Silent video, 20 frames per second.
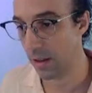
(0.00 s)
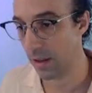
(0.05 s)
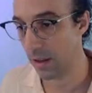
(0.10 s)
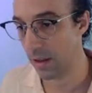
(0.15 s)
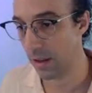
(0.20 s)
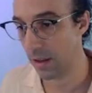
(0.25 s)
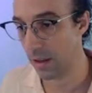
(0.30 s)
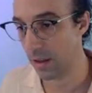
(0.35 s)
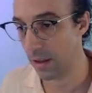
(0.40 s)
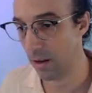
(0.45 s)

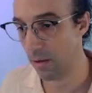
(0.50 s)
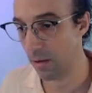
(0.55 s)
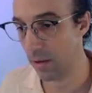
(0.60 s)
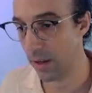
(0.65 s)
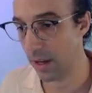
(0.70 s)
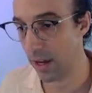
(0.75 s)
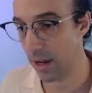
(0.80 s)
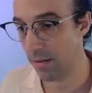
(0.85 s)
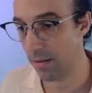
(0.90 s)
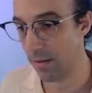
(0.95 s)
And then we
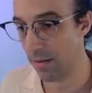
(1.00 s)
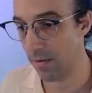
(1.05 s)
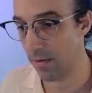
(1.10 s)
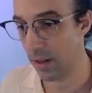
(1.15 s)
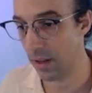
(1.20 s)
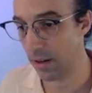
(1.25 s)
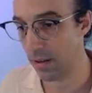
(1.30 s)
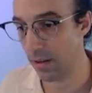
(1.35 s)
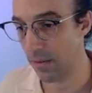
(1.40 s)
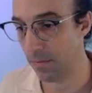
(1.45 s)
have
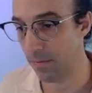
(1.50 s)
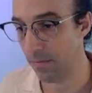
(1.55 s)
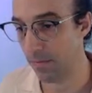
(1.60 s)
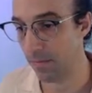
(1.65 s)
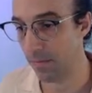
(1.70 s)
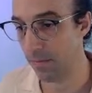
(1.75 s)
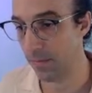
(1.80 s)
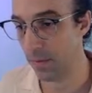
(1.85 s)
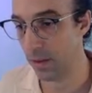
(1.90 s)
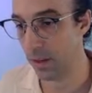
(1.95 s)
feet.
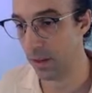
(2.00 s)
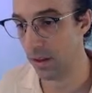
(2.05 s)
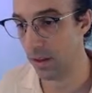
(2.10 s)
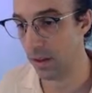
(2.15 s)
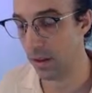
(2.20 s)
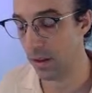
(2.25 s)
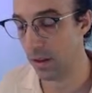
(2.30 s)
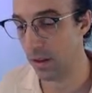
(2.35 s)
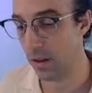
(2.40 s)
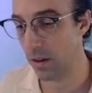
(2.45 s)

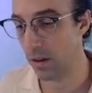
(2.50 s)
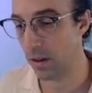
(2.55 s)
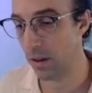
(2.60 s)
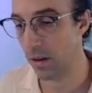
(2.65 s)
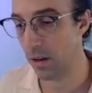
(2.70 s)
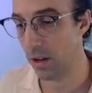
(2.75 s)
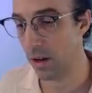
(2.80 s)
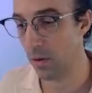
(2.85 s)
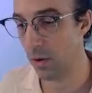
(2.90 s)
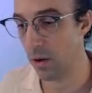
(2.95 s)
Now
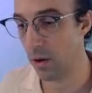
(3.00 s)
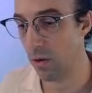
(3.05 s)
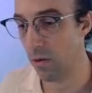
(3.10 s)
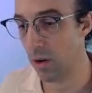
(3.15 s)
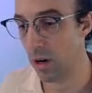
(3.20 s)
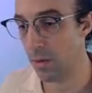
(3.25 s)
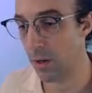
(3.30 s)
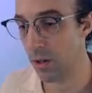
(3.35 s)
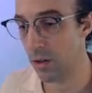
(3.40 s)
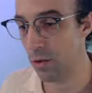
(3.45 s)
we don't want to
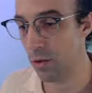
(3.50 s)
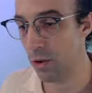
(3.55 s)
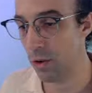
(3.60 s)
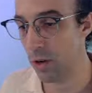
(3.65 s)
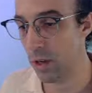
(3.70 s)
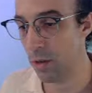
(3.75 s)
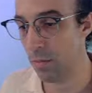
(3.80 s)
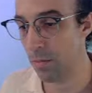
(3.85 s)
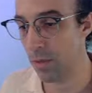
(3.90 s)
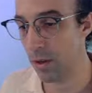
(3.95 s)
be too
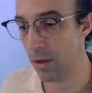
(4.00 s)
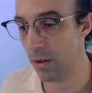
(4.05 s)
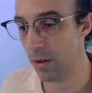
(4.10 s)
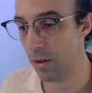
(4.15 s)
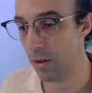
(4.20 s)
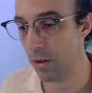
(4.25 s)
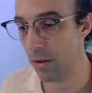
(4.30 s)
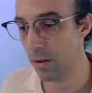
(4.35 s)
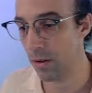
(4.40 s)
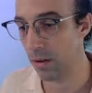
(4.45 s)
creepy.
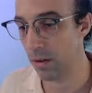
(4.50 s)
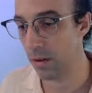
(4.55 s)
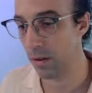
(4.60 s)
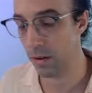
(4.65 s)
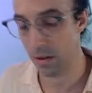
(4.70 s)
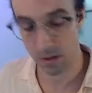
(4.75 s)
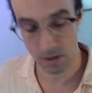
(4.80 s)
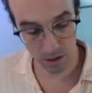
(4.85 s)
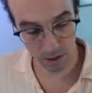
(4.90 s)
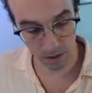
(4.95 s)

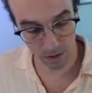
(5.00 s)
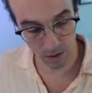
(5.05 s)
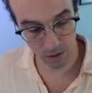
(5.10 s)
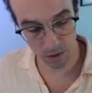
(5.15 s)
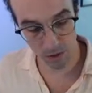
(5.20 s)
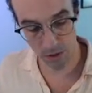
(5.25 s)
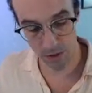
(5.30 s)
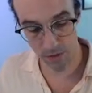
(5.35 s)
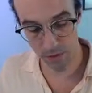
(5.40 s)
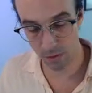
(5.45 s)
I'll show you.
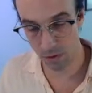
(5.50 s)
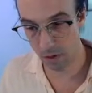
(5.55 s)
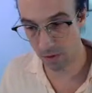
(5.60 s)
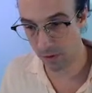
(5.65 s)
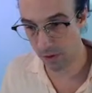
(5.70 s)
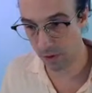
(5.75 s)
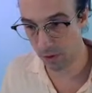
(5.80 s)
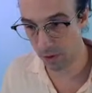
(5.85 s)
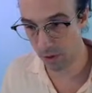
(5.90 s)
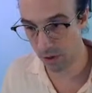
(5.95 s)
If we
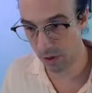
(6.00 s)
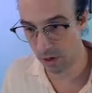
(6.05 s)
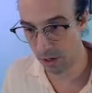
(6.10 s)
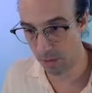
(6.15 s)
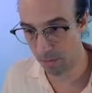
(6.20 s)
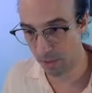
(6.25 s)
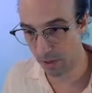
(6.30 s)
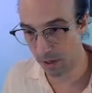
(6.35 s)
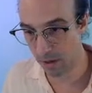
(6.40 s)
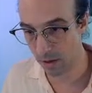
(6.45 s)
do it
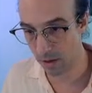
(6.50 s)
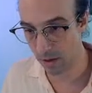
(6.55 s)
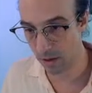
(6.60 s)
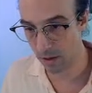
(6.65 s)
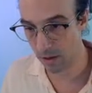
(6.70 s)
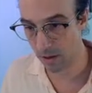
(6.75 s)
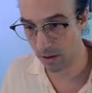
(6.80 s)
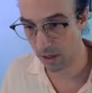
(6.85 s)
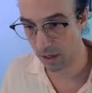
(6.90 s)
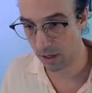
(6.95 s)
creepy,
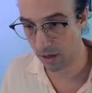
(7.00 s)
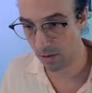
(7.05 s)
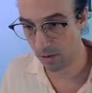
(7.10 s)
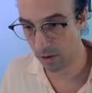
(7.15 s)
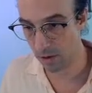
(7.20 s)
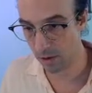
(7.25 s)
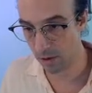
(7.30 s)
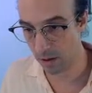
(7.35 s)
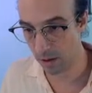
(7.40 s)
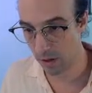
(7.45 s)
if we do
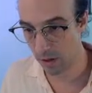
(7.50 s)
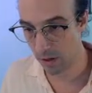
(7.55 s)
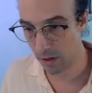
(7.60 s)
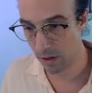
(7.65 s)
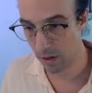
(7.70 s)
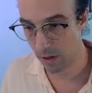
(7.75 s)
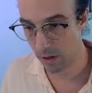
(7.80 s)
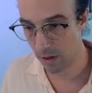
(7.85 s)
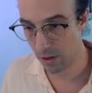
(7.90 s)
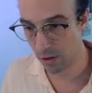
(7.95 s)
it
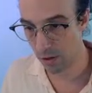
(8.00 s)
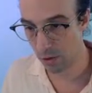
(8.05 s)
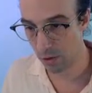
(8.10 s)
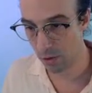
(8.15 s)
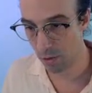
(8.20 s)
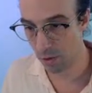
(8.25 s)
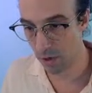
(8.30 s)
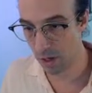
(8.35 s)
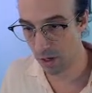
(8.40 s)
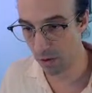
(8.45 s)
too
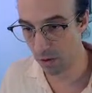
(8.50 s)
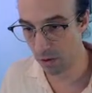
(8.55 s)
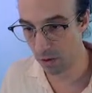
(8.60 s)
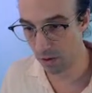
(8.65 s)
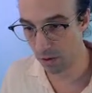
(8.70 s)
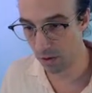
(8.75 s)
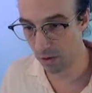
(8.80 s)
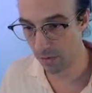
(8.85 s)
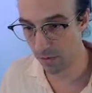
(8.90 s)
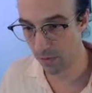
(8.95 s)
real,
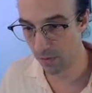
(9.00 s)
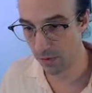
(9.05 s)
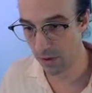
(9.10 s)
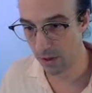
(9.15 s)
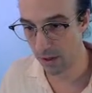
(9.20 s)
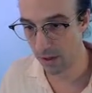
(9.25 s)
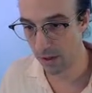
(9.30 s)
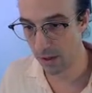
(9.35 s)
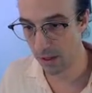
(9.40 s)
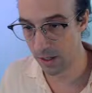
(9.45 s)

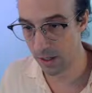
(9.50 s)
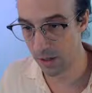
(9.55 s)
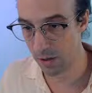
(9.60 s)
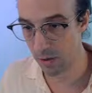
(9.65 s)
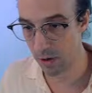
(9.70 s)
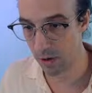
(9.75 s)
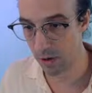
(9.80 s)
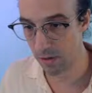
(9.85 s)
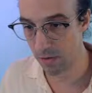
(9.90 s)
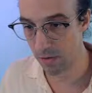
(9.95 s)
this is
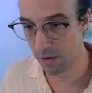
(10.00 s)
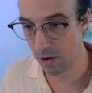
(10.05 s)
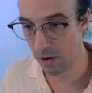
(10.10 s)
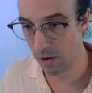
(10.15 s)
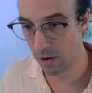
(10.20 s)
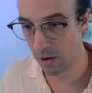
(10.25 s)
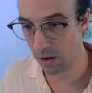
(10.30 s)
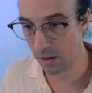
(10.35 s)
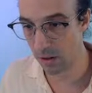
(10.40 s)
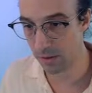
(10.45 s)
what a
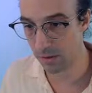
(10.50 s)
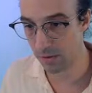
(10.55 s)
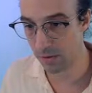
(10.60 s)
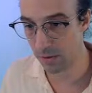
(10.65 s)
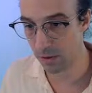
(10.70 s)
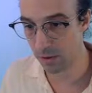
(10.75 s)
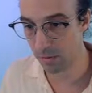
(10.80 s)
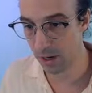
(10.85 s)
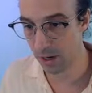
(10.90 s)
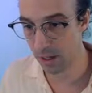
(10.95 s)
frog's
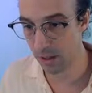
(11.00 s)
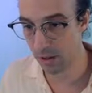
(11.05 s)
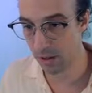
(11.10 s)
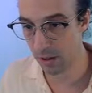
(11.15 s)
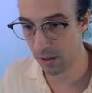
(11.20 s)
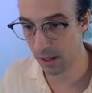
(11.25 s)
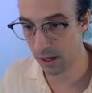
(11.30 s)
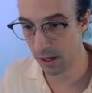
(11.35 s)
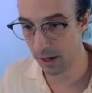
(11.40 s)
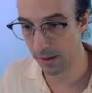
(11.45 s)
foot might look
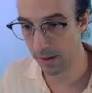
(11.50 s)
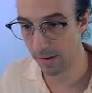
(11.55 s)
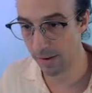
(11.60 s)
like.